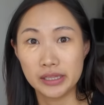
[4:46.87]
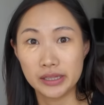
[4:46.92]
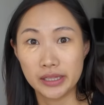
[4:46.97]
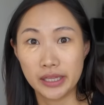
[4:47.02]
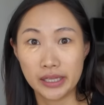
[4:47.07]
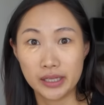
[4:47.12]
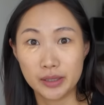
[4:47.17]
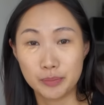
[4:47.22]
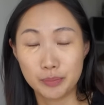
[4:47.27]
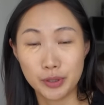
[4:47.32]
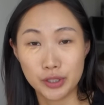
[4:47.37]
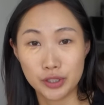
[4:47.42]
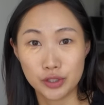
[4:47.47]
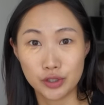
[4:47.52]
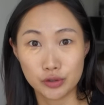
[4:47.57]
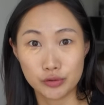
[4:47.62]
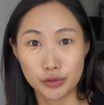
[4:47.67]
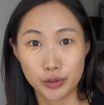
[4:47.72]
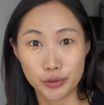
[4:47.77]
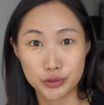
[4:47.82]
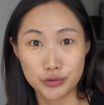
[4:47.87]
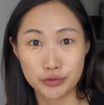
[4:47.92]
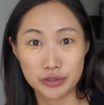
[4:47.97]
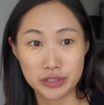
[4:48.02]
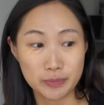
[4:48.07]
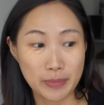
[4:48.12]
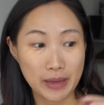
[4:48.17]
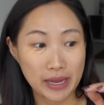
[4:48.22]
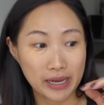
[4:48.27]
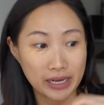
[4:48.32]
like put your
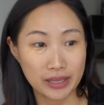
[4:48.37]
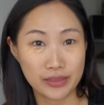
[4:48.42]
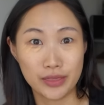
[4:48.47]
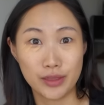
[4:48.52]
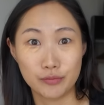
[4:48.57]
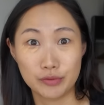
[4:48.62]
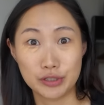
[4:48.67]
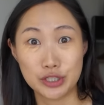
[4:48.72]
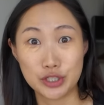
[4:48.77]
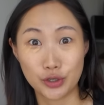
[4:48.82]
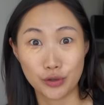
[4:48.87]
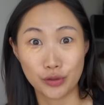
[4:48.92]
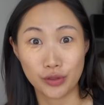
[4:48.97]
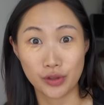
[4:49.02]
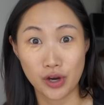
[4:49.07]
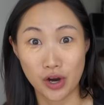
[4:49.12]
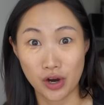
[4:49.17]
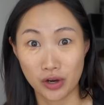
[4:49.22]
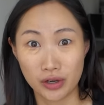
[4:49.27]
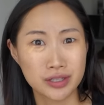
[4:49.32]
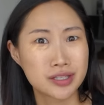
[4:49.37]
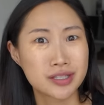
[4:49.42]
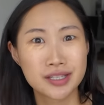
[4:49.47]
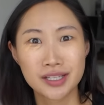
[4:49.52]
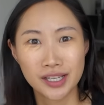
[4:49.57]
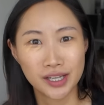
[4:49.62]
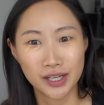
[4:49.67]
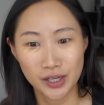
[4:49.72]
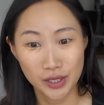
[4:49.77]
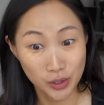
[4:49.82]
groceries back and then return the carts,
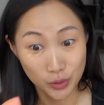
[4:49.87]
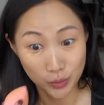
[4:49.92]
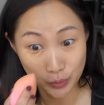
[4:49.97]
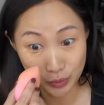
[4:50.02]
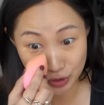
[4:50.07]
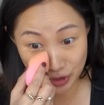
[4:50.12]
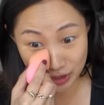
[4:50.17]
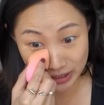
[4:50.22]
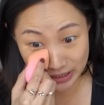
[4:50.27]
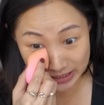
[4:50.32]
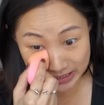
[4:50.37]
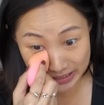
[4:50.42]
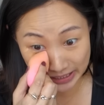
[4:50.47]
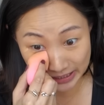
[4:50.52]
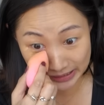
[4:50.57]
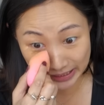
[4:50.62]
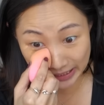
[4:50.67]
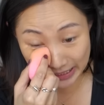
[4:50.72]
which is insane.